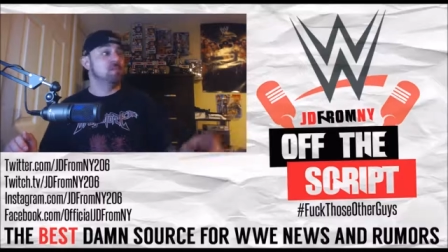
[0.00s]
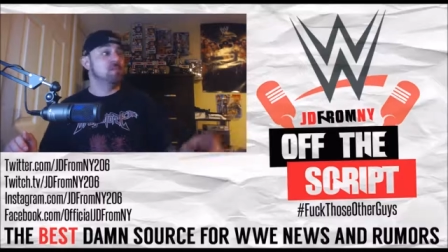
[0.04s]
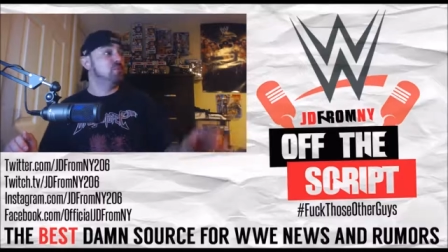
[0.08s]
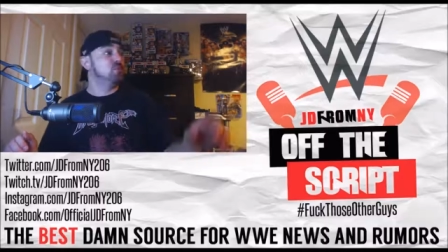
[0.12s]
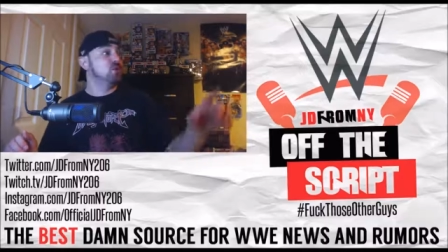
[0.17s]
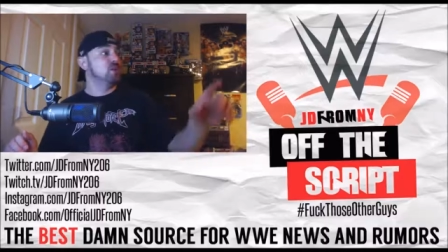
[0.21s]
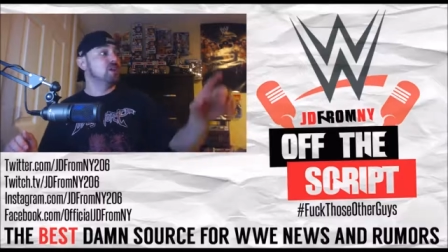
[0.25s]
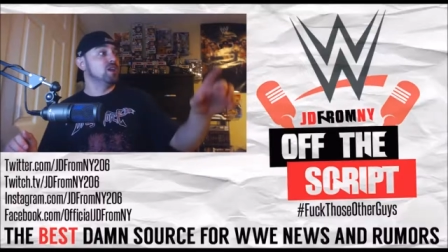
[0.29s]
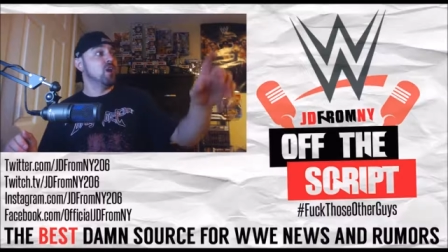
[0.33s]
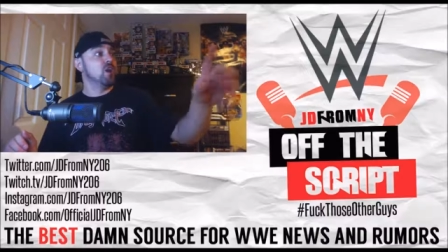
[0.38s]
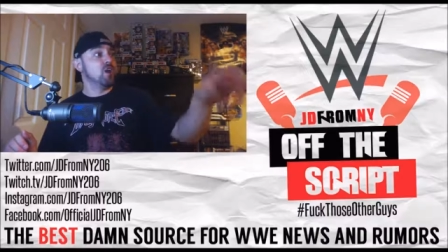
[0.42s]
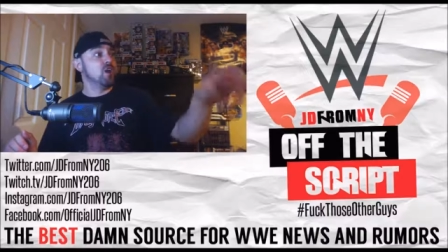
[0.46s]

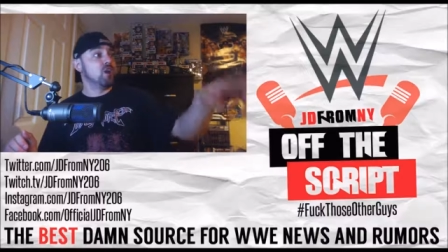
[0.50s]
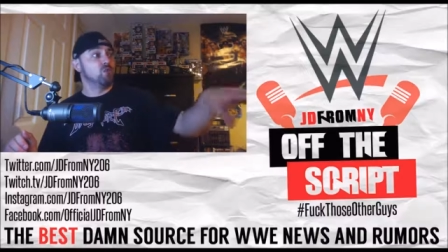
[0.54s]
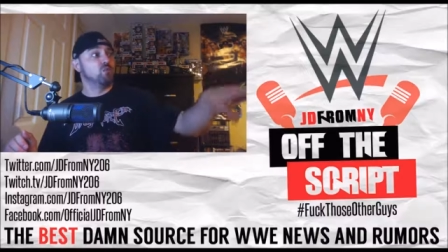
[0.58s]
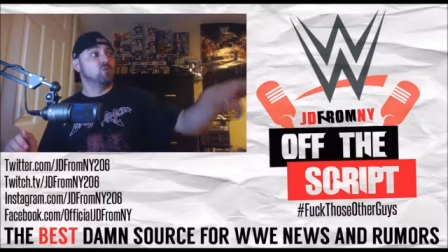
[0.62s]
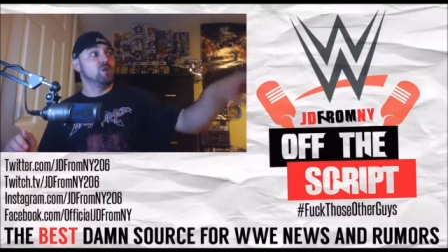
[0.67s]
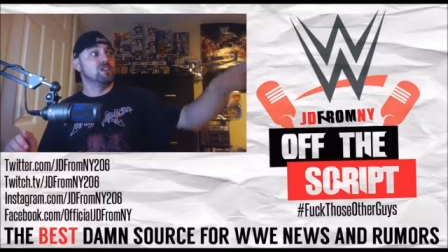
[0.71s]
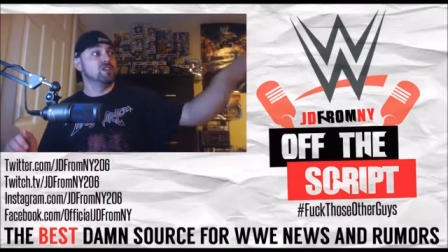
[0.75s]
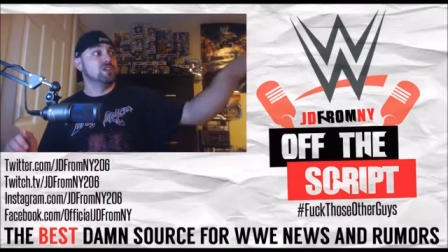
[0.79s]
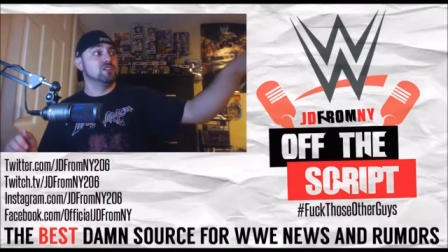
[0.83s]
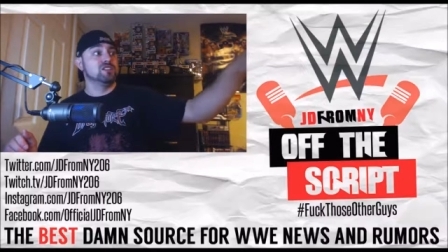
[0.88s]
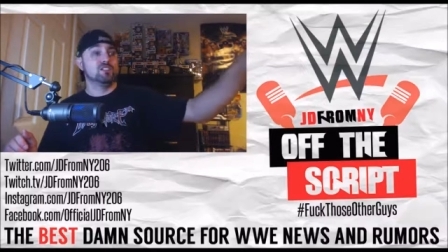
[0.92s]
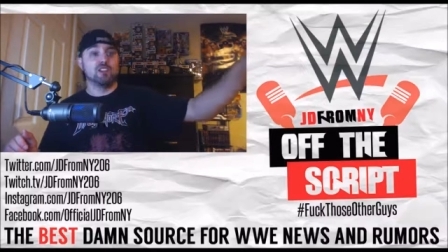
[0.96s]
and putting her
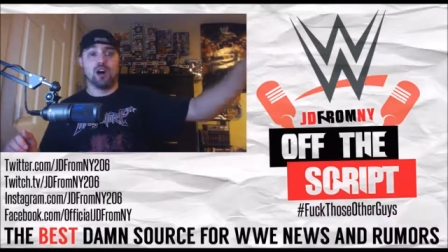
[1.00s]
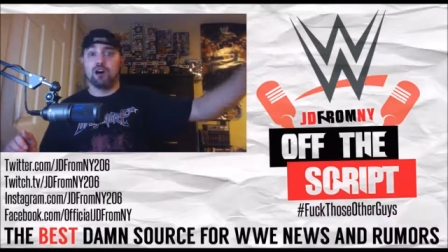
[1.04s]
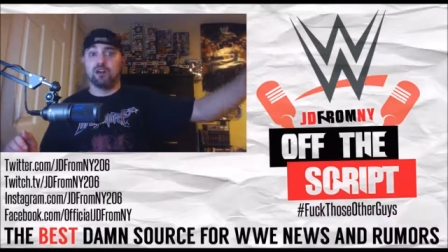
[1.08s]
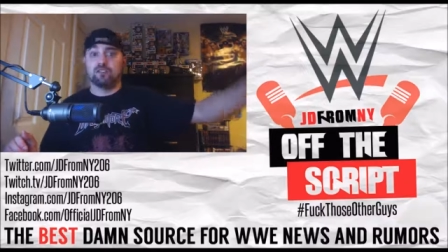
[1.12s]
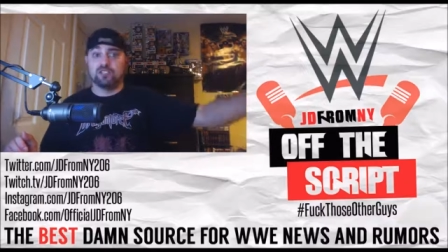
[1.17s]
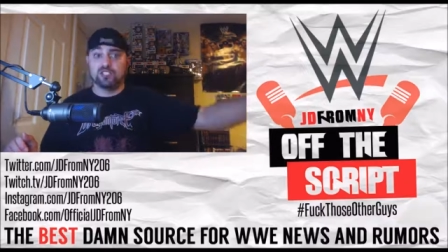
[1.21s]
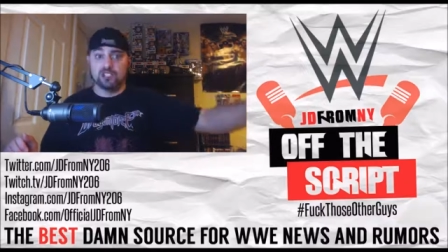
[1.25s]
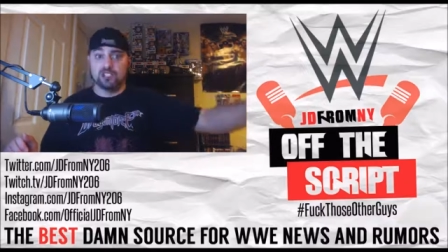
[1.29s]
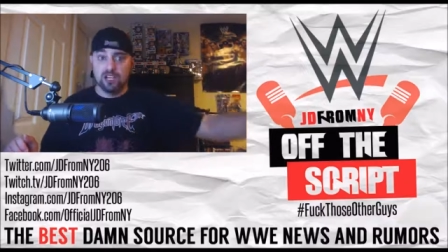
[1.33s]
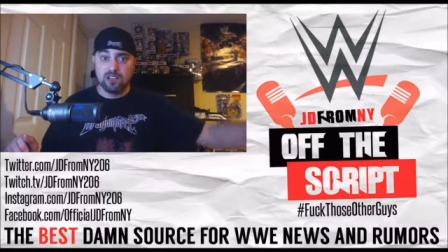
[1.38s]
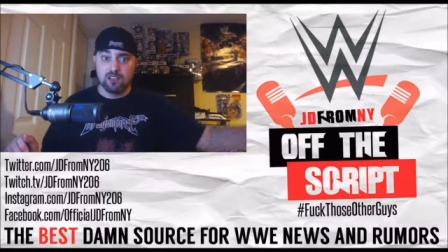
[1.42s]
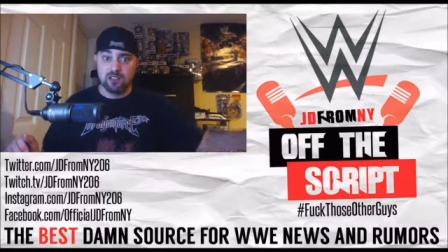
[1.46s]
with
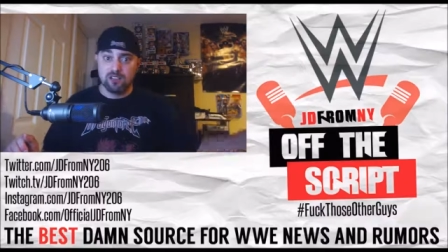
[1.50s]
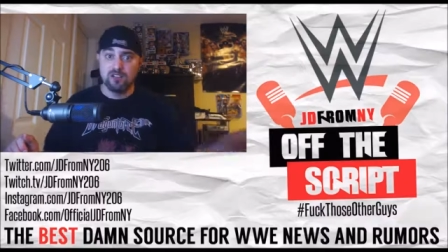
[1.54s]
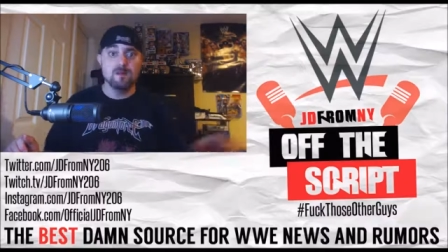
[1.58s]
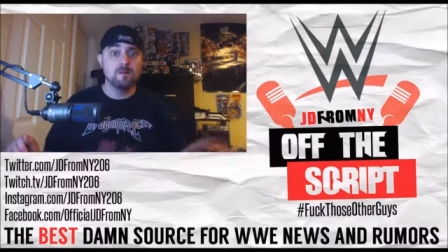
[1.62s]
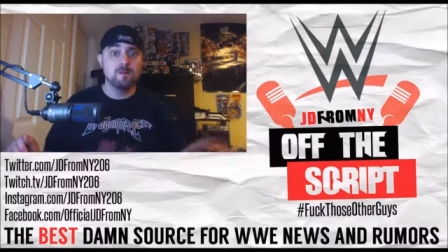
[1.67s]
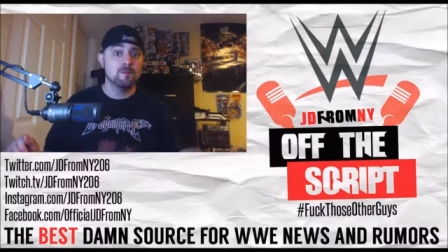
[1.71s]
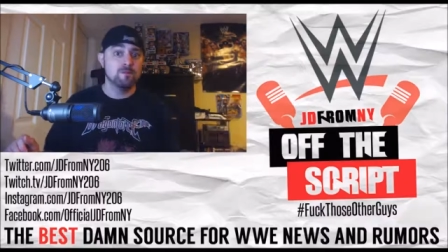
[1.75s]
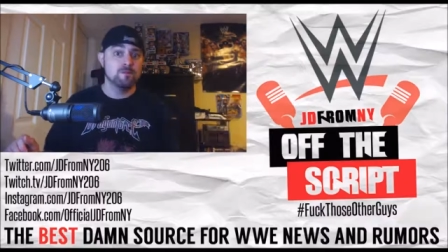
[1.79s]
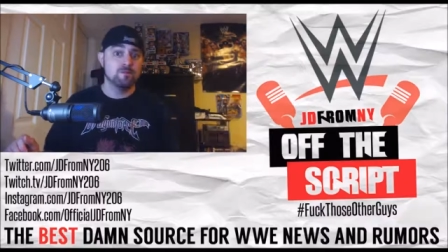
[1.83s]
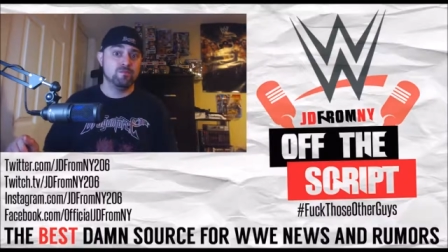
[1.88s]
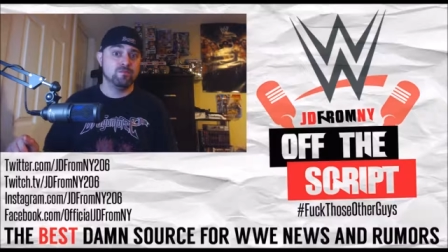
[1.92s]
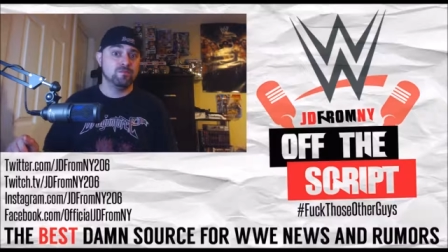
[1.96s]
Dolph
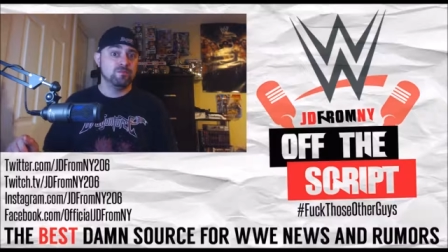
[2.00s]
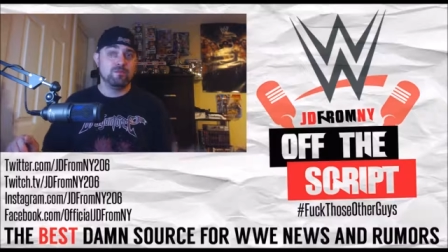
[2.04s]
Ziggler.